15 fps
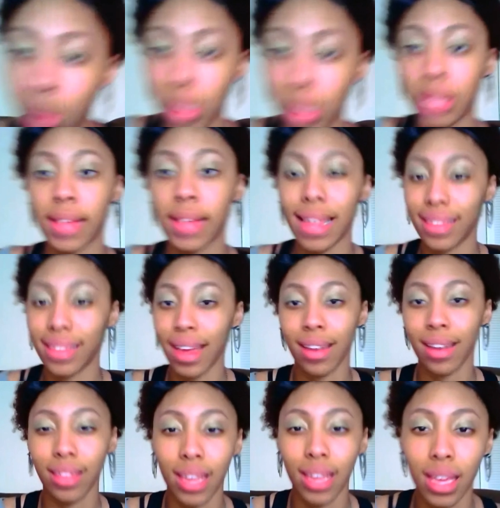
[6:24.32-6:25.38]
because that's kind
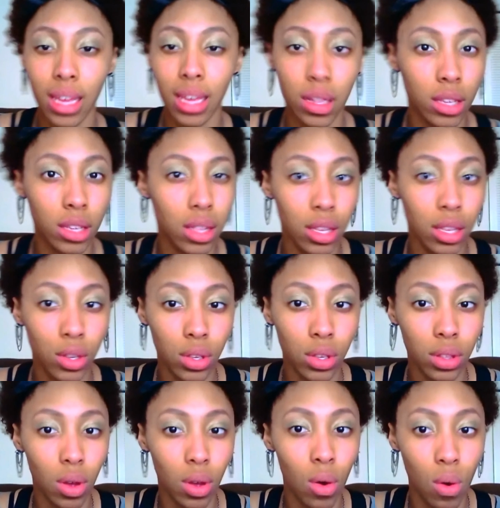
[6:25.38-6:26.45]
of the key to
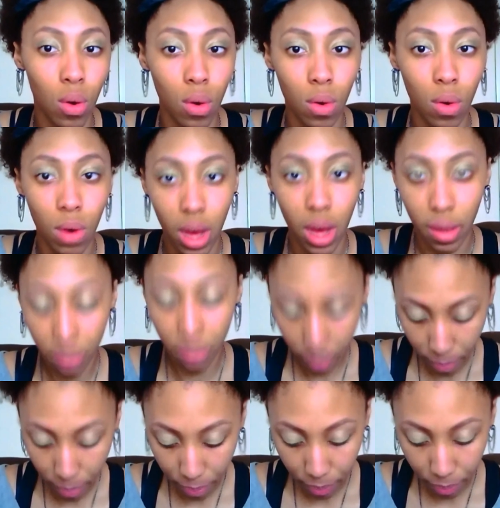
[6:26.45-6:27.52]
the whole
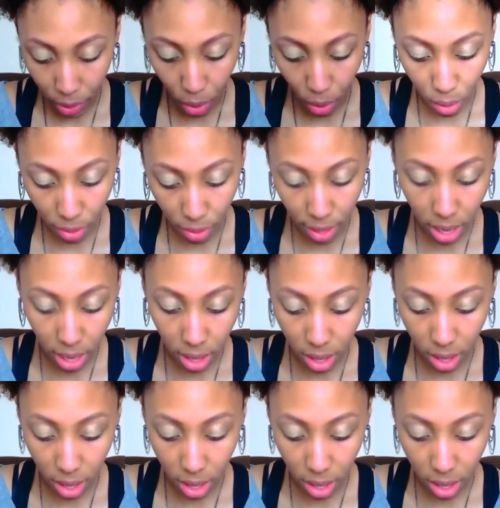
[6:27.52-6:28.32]
thing.